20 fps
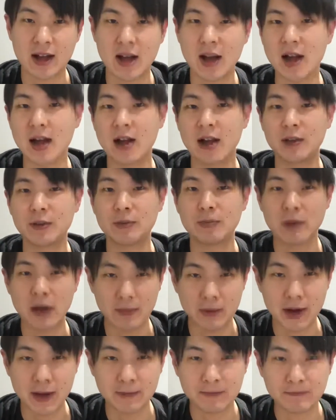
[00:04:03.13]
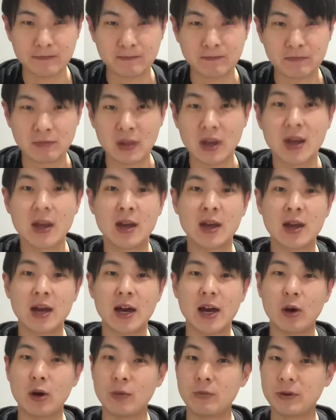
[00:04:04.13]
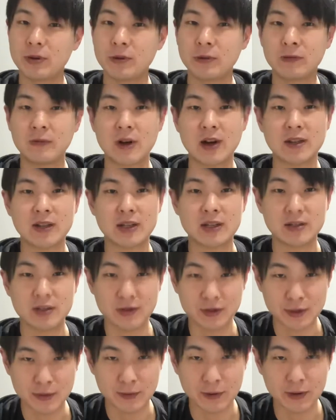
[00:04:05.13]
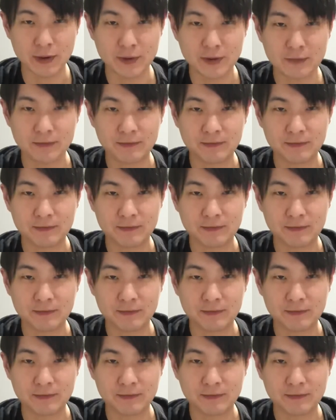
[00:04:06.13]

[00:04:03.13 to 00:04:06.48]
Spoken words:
and bye-bye. I hope you found it useful.